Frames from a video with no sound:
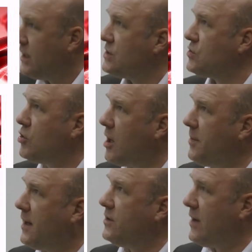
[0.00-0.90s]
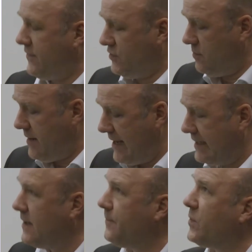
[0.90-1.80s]
So copper you have to
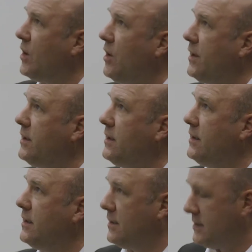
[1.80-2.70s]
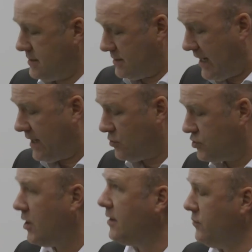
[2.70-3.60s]
make on a
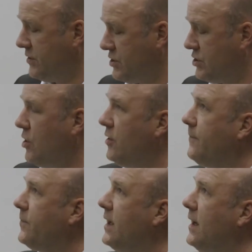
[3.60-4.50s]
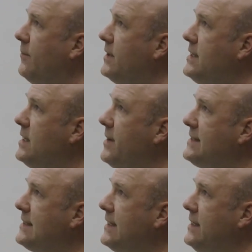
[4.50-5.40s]
cyclotron, which is shown here
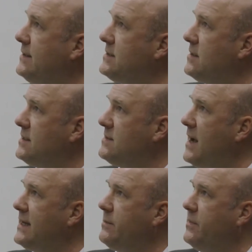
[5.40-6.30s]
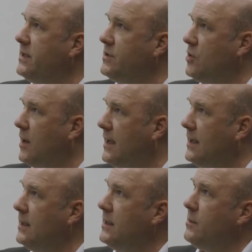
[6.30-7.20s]
basically. These are these multi-million-dollar
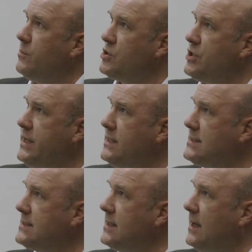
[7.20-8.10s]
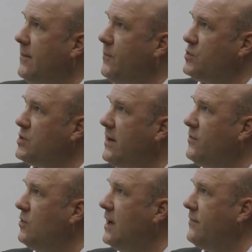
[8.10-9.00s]
machines, which you
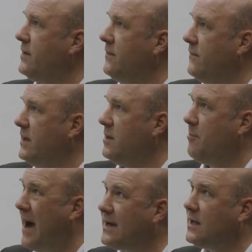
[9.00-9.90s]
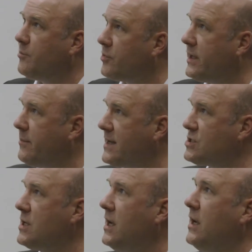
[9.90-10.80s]
have to have in a bunker pretty
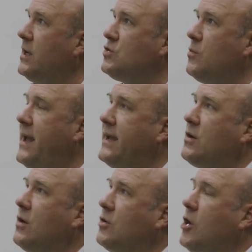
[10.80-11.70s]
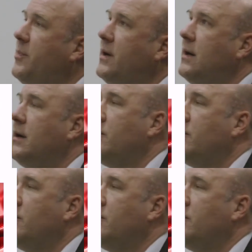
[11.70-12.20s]
much to make copper